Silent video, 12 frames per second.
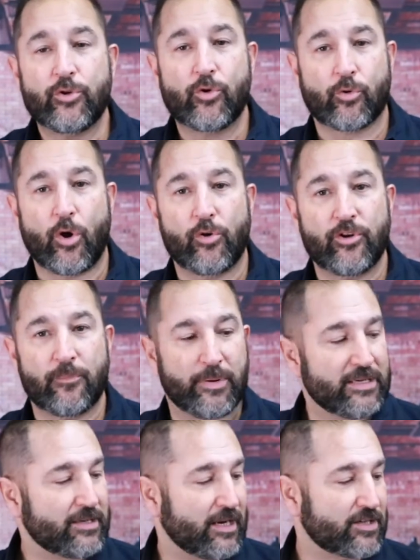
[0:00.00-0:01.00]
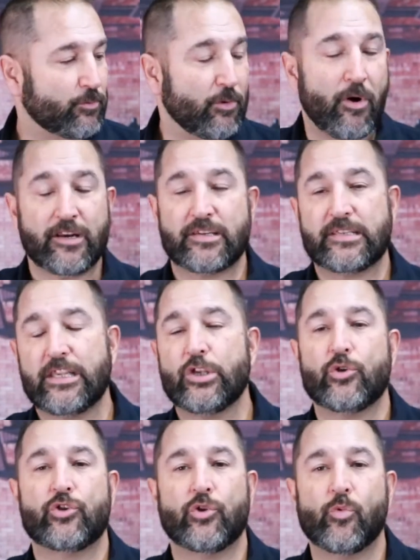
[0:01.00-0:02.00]
you grow your business. We wanna see
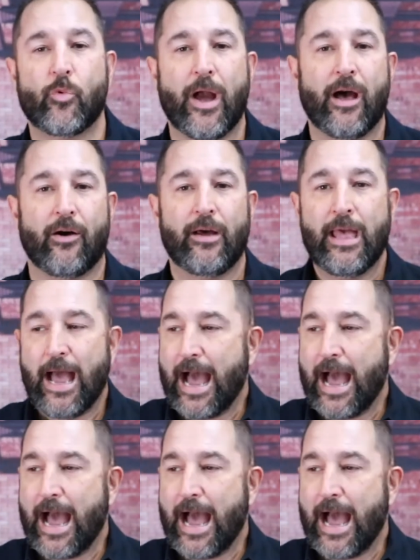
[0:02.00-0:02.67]
you do well.